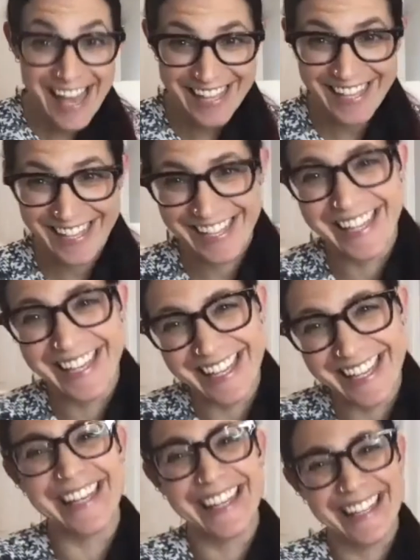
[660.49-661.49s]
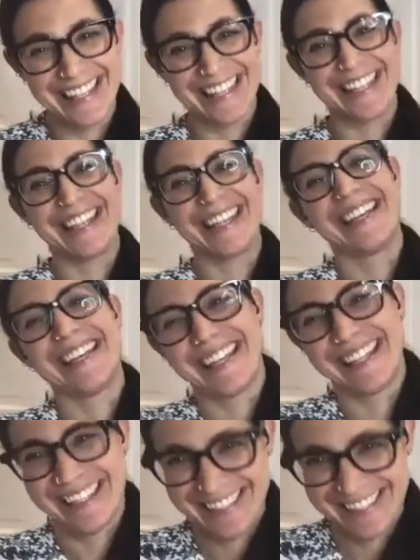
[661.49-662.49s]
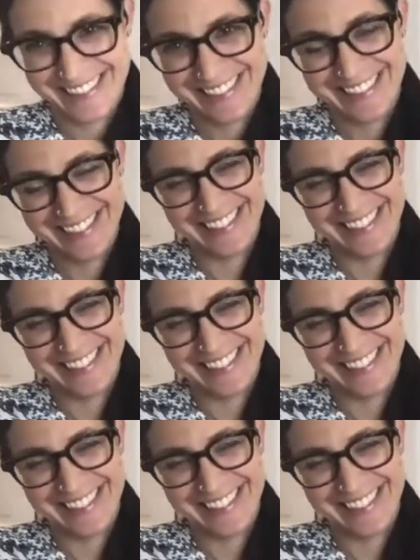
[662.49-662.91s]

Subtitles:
That going into it.